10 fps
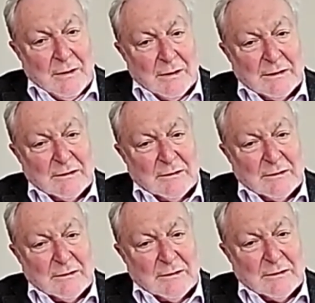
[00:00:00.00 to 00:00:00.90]
a little
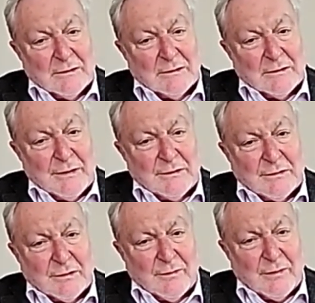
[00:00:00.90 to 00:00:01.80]
bit
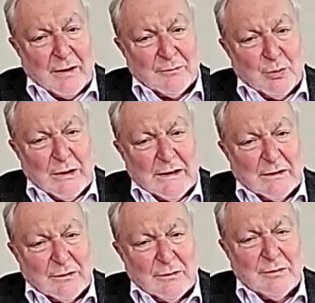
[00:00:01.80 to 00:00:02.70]
sort of unwilling
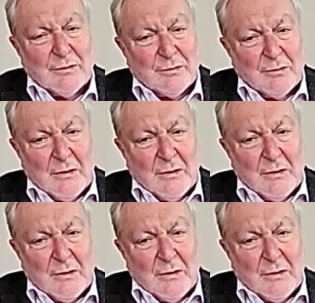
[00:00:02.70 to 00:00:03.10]
to